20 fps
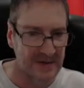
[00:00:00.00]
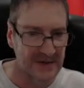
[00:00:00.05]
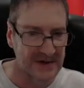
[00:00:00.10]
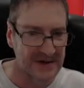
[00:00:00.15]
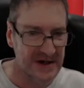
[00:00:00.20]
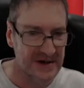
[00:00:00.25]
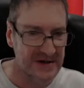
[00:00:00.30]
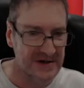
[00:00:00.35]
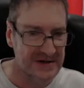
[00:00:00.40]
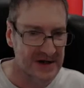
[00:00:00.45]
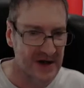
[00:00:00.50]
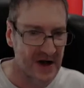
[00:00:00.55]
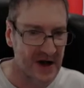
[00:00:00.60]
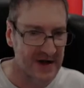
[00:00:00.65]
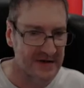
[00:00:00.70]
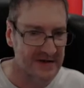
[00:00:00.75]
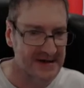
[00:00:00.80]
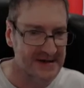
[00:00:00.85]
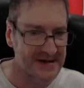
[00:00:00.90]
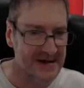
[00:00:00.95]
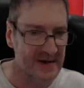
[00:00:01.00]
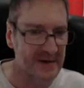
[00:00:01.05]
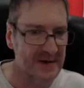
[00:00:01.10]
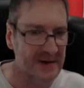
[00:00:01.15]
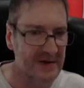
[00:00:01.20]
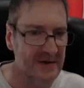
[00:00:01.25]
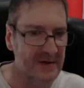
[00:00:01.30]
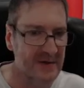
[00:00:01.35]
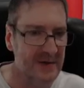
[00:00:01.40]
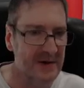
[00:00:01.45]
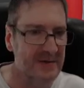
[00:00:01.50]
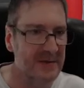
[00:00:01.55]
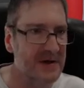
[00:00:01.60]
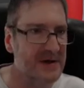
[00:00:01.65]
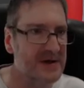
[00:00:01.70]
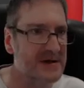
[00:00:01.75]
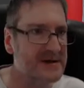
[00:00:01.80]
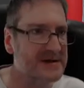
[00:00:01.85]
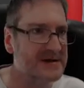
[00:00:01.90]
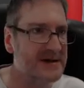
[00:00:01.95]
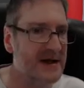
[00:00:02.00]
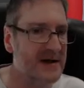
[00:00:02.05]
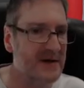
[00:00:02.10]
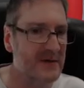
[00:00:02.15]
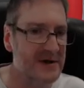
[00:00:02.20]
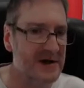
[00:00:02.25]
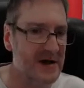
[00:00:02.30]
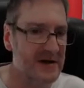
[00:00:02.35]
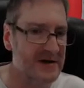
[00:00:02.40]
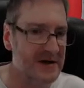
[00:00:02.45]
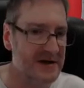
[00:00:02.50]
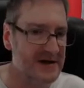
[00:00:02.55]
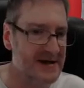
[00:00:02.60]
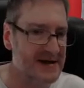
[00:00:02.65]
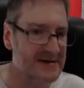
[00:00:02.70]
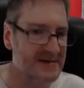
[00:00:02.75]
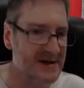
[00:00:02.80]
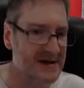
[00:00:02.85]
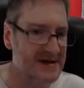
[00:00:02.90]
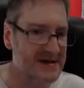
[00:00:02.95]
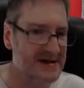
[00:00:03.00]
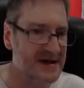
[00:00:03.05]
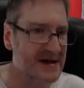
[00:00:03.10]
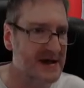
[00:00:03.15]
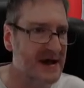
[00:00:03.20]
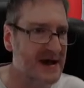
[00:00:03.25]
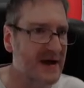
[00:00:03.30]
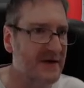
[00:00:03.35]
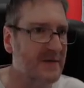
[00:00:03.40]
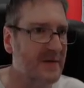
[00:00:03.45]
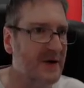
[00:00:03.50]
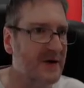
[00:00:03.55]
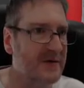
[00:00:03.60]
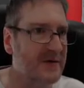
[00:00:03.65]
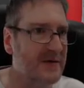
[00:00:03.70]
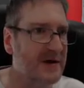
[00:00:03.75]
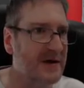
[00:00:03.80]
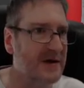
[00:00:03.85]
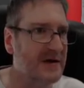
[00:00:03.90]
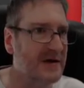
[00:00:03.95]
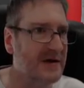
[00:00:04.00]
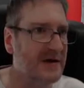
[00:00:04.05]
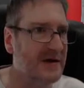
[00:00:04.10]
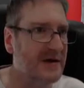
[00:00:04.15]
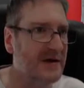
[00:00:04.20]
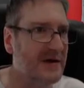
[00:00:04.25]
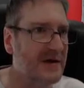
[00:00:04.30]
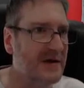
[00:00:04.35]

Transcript: I'm just going to tidy this up a little bit because uh, we don't need these bits sticking out the bottom here.